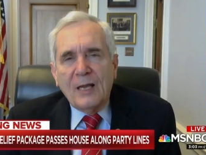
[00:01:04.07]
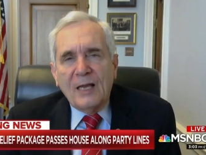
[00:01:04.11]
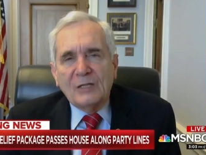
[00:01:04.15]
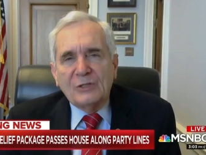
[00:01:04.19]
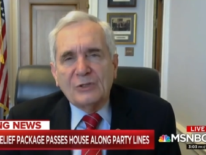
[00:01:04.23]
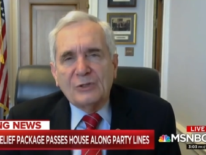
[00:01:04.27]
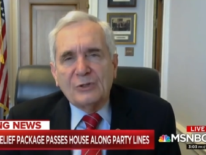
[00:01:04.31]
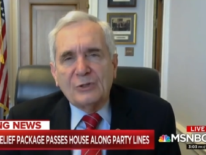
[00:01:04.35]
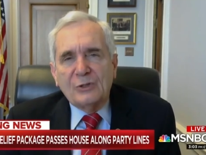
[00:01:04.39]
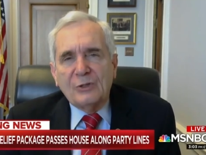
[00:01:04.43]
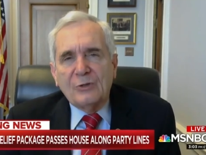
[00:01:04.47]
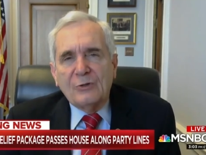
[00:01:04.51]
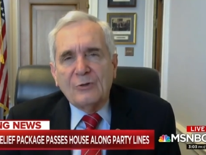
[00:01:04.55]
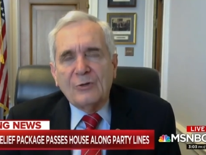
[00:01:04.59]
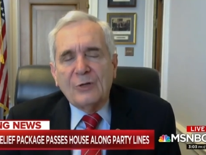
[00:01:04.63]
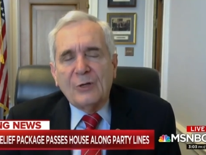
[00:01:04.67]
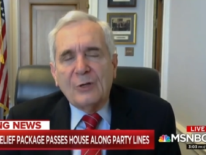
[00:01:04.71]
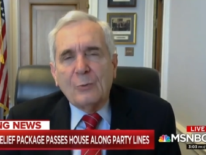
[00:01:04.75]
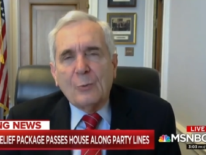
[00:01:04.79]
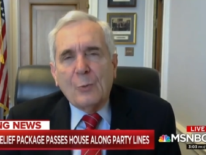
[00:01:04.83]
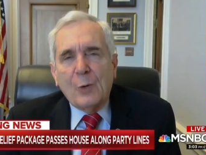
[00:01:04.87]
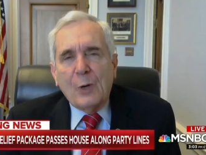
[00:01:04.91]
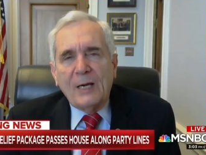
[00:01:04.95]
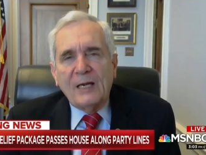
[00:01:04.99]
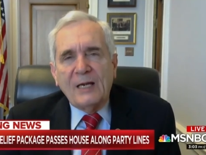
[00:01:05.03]
last year
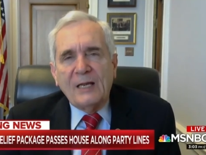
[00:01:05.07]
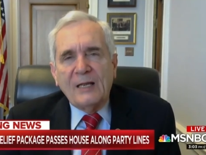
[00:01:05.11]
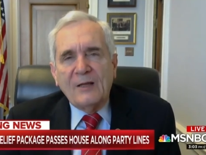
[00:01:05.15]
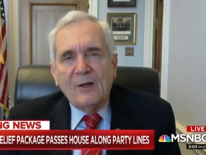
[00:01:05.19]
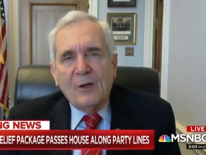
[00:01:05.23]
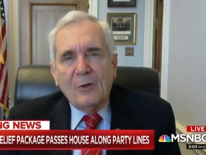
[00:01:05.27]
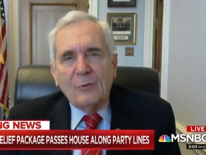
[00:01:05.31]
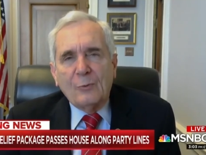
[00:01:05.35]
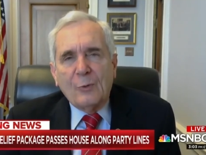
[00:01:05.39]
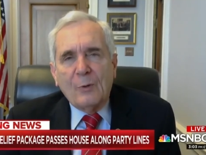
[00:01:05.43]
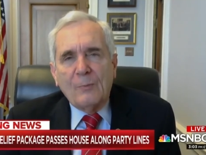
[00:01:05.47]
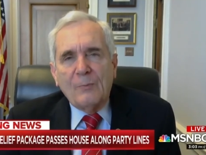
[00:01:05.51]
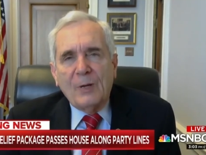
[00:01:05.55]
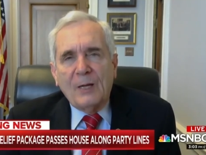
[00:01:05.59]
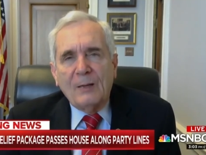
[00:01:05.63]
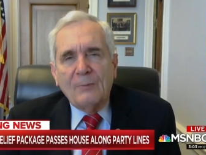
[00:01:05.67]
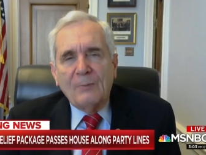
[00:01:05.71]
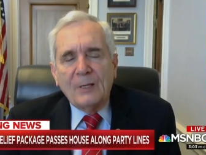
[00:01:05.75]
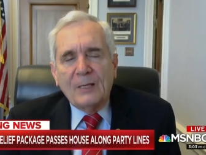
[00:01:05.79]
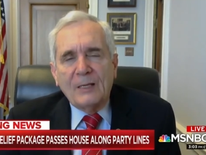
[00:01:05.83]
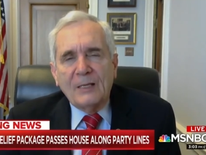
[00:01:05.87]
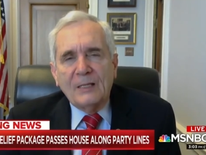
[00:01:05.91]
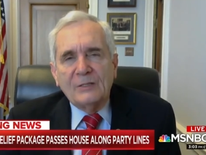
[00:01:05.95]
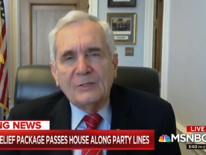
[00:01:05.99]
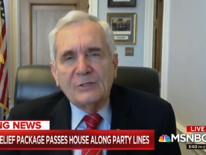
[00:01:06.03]
that waiting on
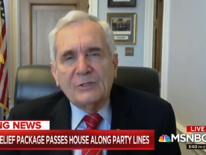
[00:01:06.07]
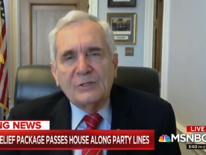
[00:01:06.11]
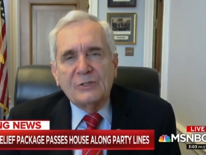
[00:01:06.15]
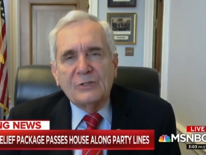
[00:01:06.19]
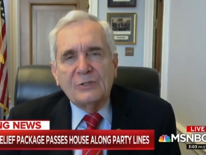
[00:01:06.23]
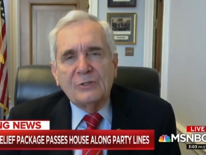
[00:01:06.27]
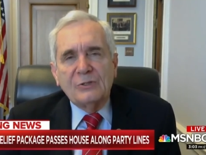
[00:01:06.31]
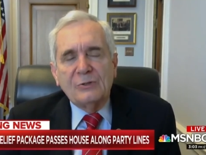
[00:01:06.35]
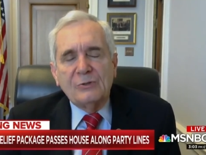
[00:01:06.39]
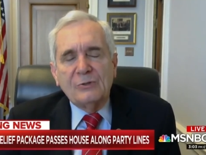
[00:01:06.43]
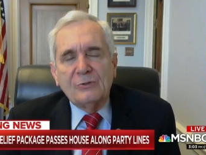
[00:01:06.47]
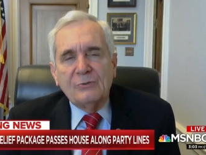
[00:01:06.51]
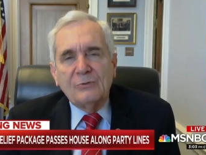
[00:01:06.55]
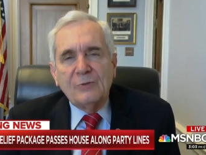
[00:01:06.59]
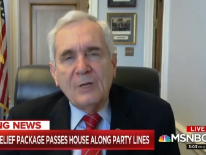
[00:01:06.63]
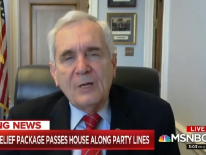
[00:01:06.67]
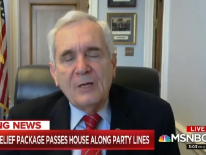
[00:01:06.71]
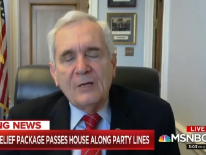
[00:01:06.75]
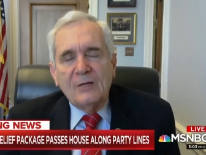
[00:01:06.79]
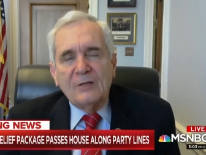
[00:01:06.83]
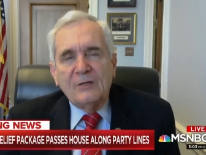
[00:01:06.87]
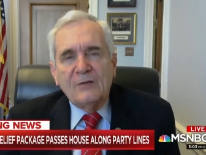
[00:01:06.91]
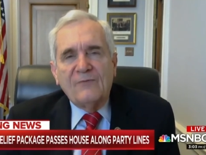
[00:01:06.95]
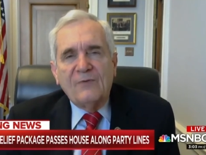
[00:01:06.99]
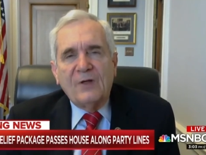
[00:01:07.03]
Republicans to
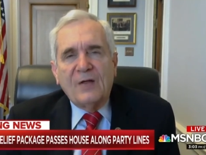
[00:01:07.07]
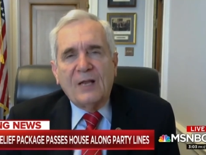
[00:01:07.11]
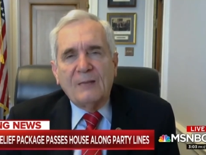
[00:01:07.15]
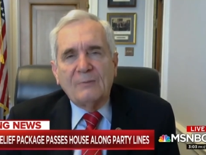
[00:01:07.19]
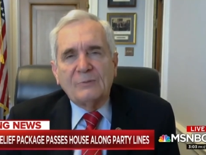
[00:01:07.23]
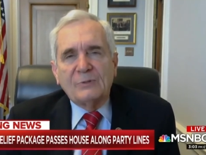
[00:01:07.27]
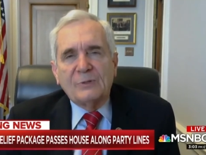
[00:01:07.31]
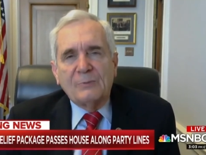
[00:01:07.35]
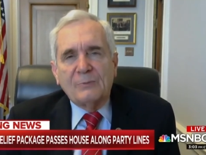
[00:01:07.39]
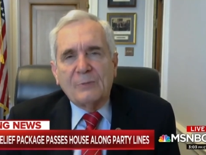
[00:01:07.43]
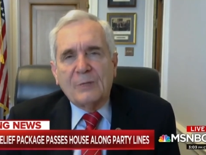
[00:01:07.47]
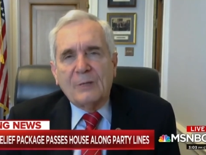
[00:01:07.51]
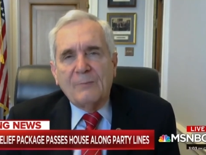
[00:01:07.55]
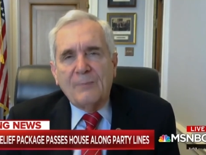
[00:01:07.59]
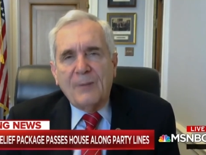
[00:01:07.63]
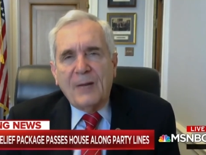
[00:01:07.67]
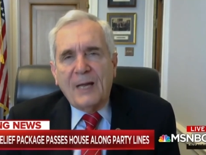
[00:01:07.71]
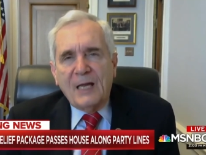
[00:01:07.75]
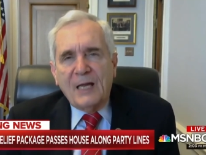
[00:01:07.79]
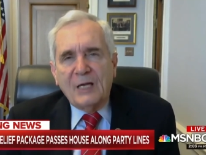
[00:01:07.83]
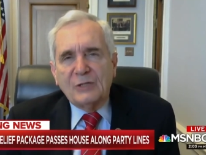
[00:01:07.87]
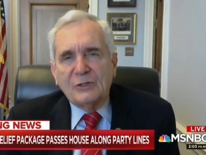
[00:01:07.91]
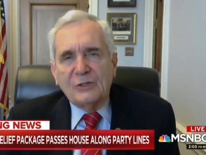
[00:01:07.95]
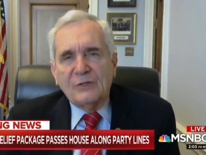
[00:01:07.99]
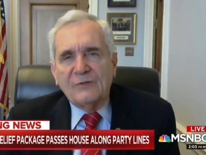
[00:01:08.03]
develop some
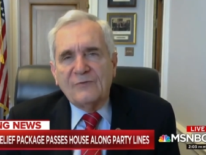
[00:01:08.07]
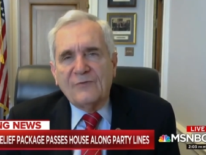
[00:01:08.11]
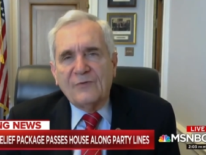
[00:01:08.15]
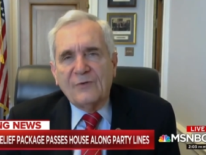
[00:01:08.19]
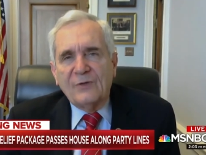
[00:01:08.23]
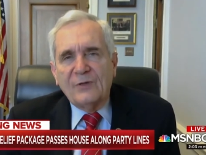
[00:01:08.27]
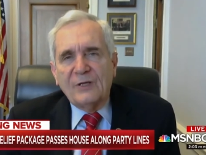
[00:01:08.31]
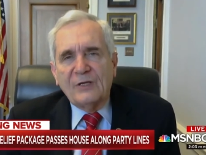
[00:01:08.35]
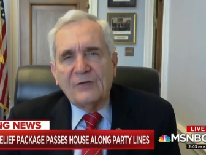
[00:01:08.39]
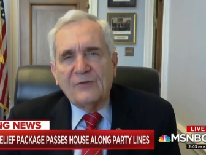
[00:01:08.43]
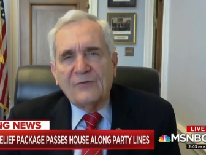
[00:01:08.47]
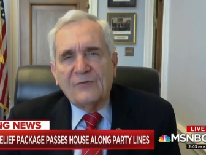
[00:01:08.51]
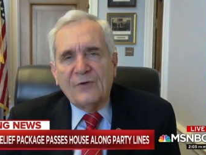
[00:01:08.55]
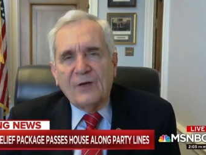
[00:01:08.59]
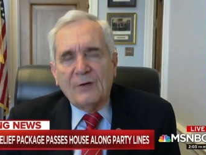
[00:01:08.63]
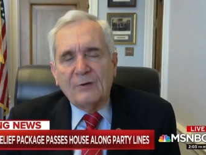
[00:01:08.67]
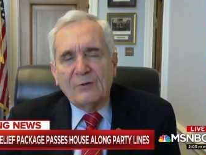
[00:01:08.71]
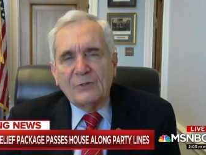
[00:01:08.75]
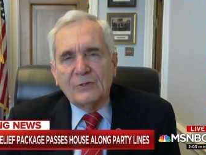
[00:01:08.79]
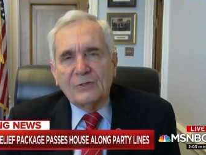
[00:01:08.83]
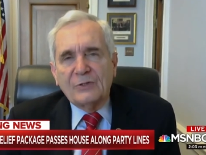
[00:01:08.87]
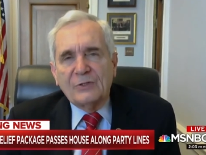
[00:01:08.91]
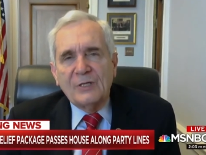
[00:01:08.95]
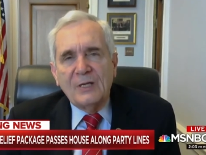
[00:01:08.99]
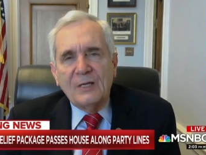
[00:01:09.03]
compassion for these
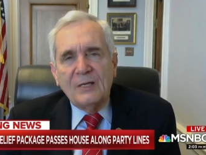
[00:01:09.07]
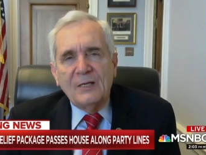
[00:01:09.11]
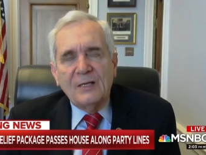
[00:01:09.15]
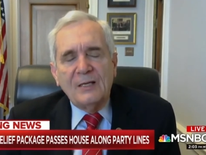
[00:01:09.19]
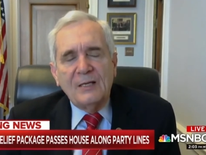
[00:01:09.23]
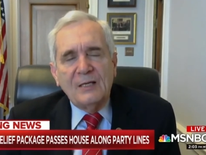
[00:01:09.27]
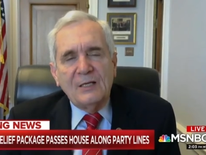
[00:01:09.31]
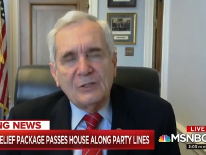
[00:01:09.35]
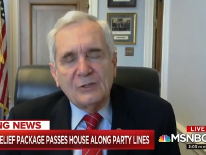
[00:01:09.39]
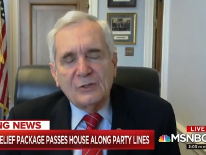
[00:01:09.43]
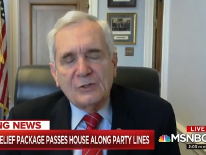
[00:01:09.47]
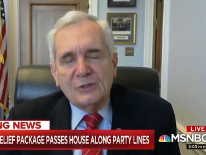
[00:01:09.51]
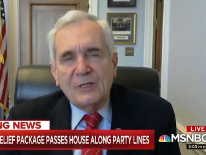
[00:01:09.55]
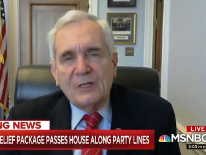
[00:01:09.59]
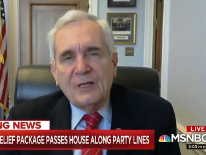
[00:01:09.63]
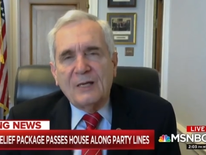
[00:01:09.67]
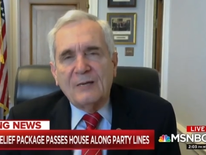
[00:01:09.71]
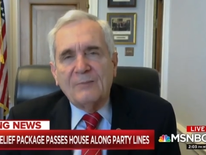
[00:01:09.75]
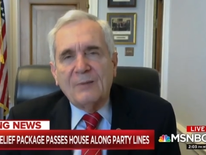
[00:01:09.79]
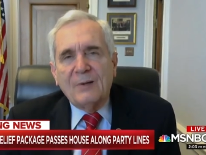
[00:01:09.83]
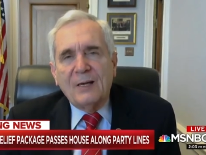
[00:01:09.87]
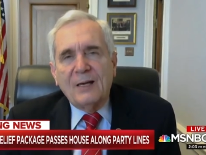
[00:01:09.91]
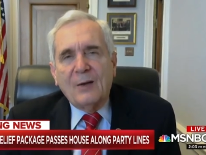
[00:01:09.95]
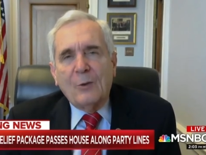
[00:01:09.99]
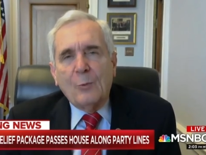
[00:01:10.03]
folks is
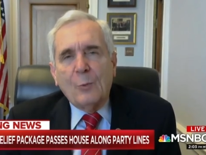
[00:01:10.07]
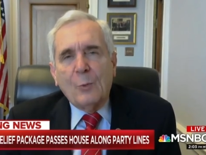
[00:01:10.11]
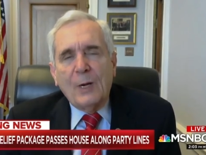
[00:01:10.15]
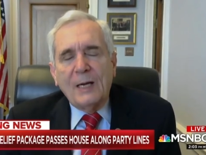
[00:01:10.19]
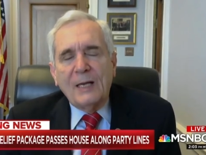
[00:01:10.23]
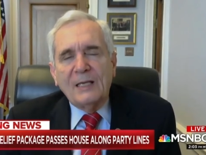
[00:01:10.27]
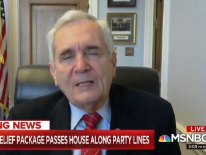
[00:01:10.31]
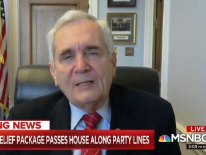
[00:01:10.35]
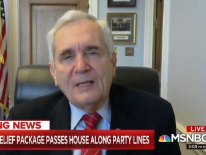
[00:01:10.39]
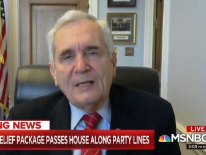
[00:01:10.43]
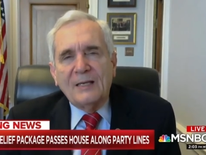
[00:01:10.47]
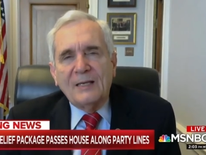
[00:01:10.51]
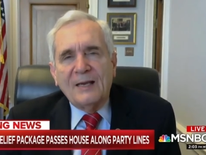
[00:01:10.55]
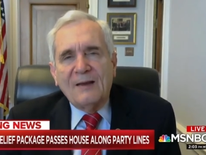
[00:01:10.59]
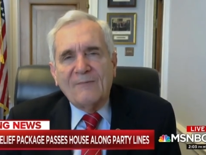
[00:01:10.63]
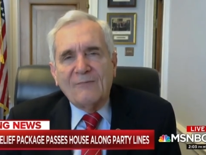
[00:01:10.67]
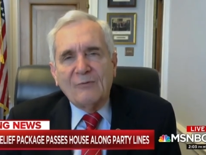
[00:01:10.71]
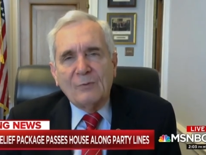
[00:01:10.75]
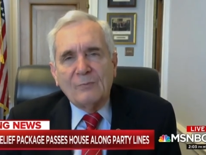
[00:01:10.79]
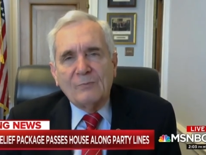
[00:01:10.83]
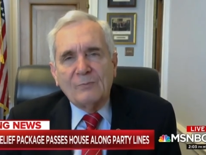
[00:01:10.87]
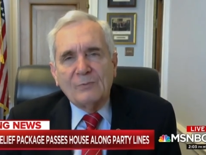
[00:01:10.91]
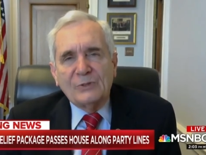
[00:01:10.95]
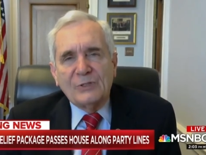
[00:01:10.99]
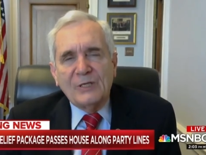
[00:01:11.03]
uh, a wait that
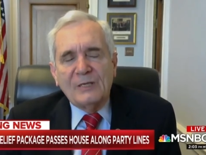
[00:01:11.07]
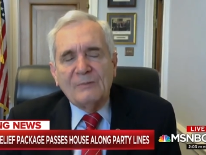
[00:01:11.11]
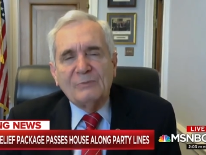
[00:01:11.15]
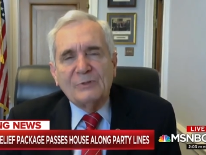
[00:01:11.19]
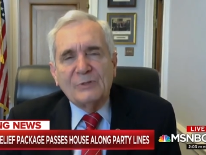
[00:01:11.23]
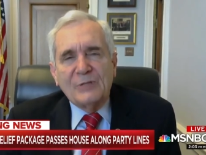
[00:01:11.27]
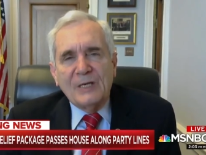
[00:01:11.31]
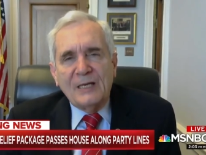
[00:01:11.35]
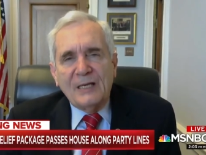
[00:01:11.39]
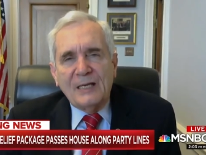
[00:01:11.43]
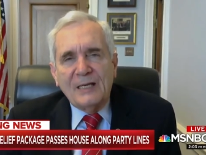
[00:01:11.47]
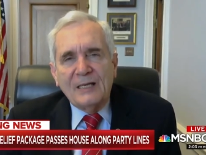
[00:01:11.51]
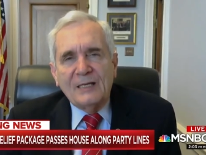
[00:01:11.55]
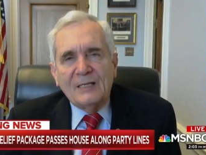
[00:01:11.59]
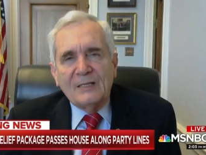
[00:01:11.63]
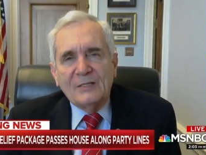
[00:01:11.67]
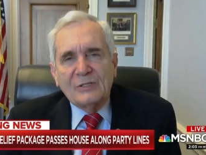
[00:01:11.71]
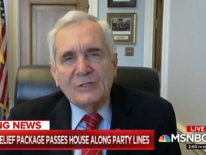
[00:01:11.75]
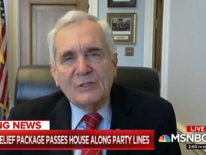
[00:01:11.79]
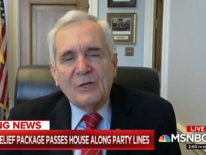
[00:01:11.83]
never seems to end.